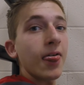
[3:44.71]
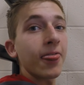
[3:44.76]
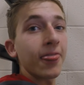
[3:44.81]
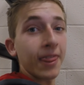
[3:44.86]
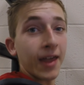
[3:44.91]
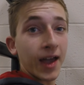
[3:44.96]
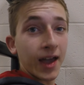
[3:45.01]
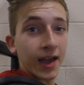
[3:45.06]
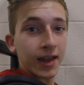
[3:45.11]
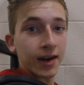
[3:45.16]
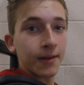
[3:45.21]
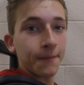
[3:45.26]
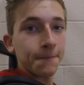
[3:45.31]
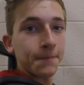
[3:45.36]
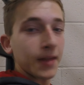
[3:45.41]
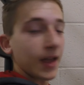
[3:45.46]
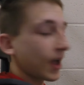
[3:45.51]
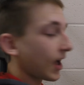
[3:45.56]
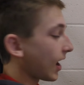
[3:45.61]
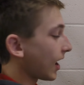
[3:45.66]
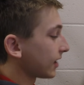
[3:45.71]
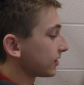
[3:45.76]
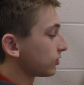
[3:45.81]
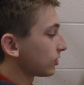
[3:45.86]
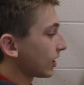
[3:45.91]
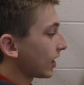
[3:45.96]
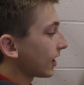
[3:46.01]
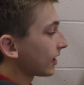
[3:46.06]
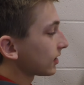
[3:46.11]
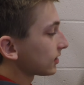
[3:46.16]
then I do
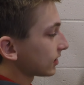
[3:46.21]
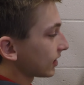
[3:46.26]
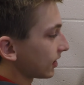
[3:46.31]
not